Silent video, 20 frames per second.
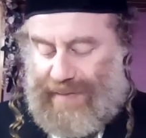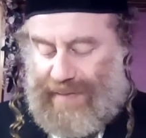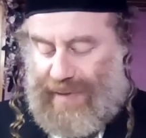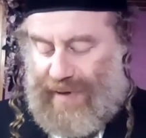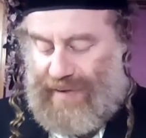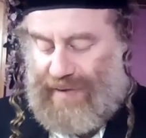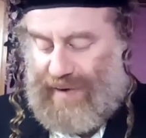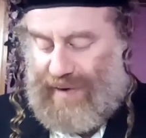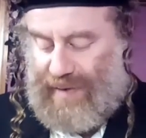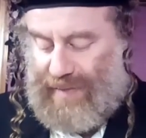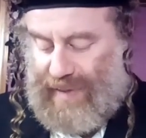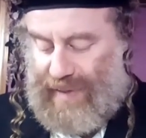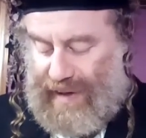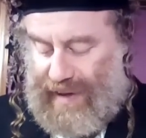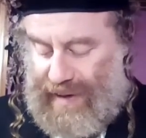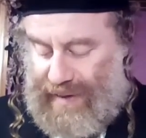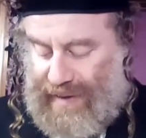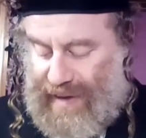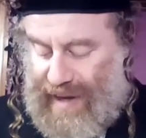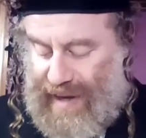something
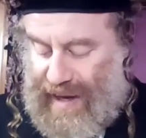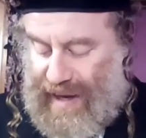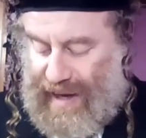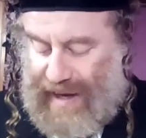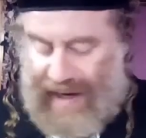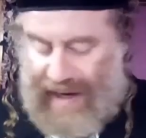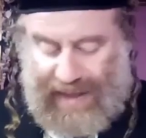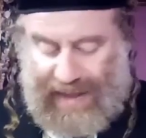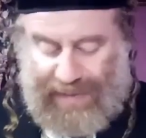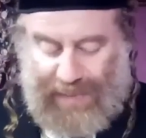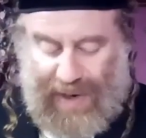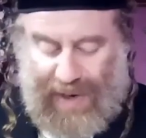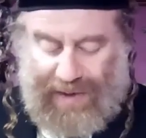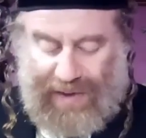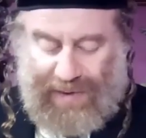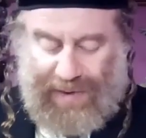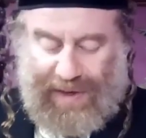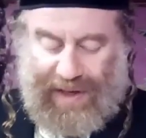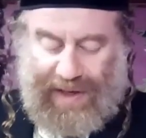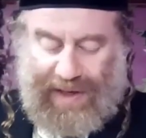forbidden respond
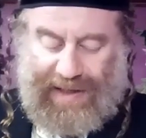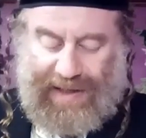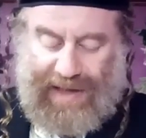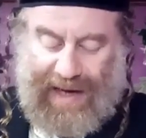to his